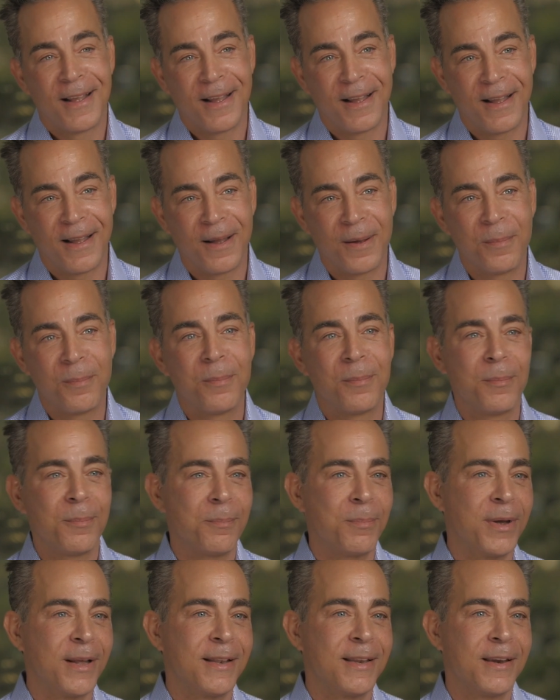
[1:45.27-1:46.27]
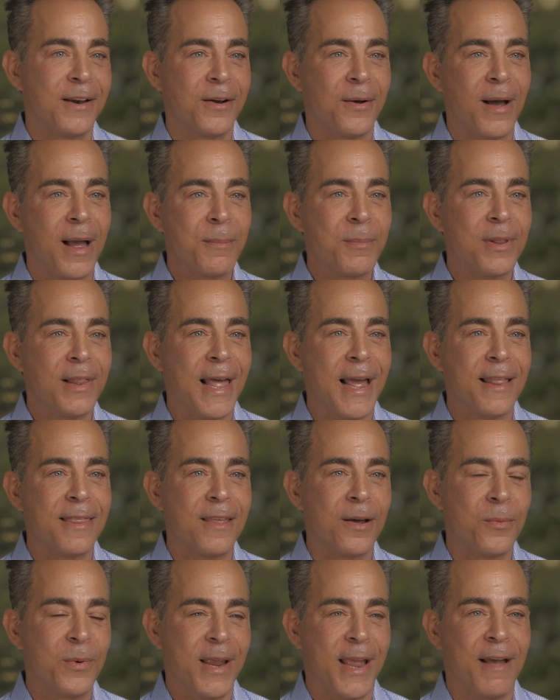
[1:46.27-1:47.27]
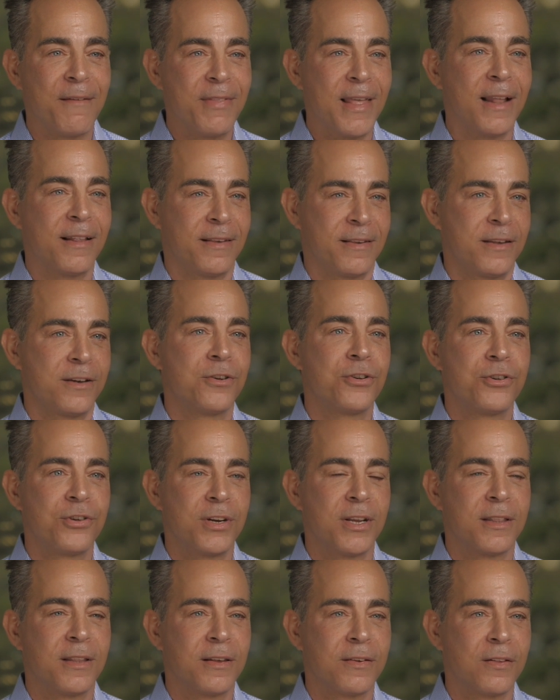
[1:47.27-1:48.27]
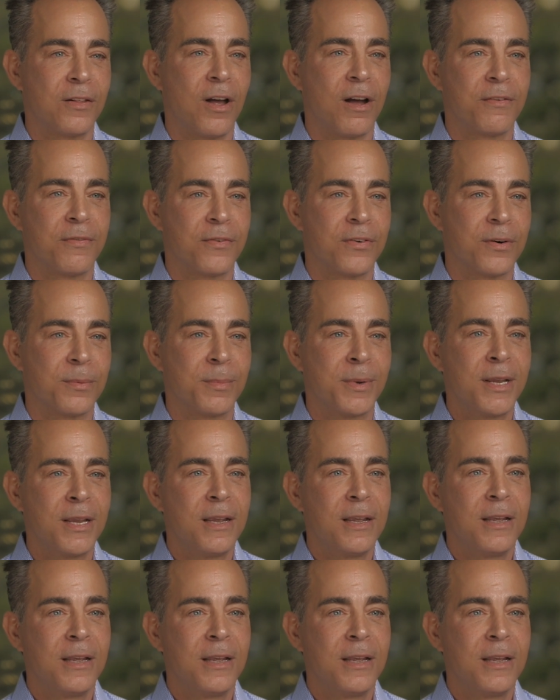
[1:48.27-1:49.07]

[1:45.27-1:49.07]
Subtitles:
but I'm glad that we have that synergy at this law firm.